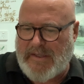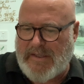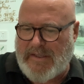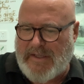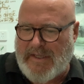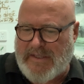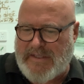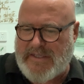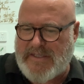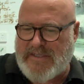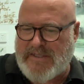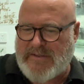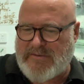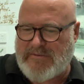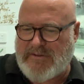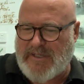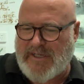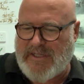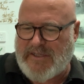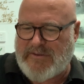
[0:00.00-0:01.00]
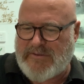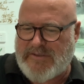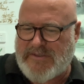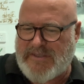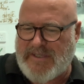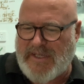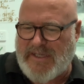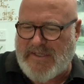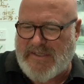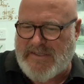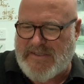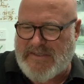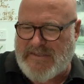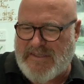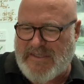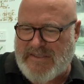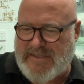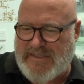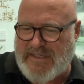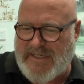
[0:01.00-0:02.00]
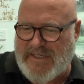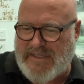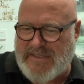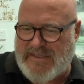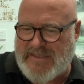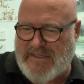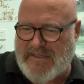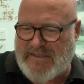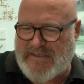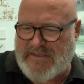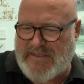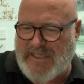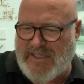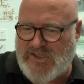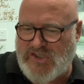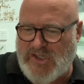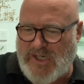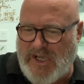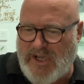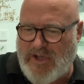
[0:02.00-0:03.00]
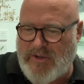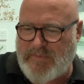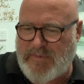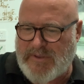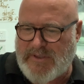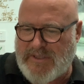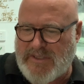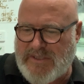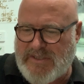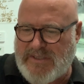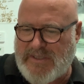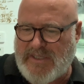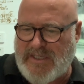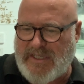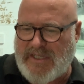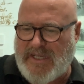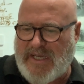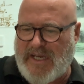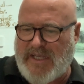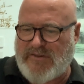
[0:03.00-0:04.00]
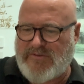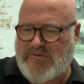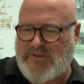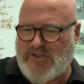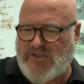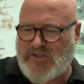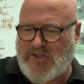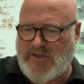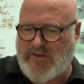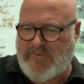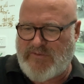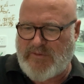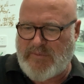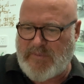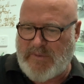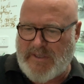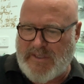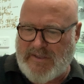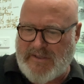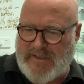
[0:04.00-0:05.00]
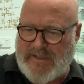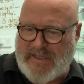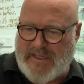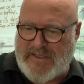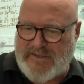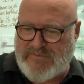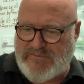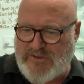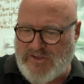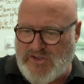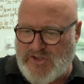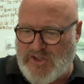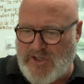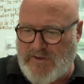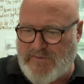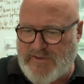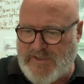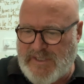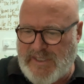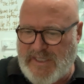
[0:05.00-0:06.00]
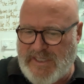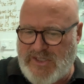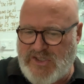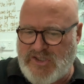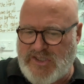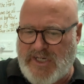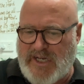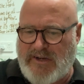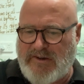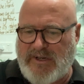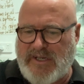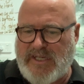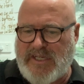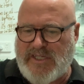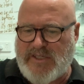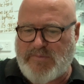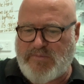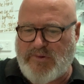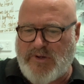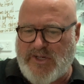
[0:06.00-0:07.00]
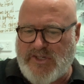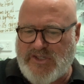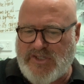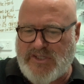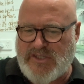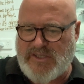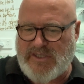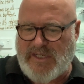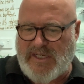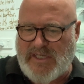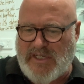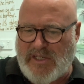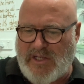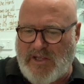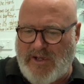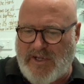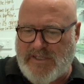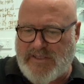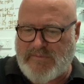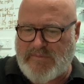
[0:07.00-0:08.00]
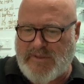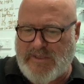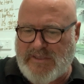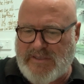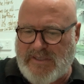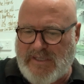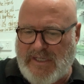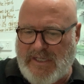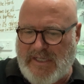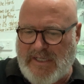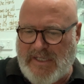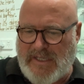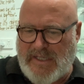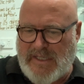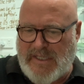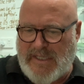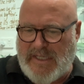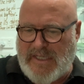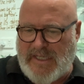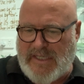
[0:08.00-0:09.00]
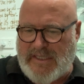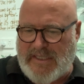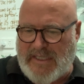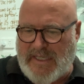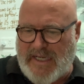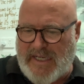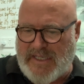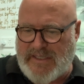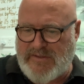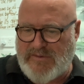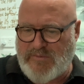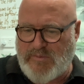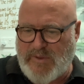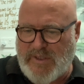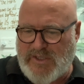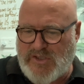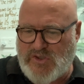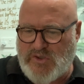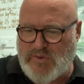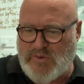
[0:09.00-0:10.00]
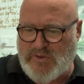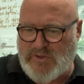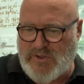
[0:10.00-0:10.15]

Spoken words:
Now, this is a really good sentence. It says, such openness in unreservedly sharing his precious enlightenment in the art of Wing Chun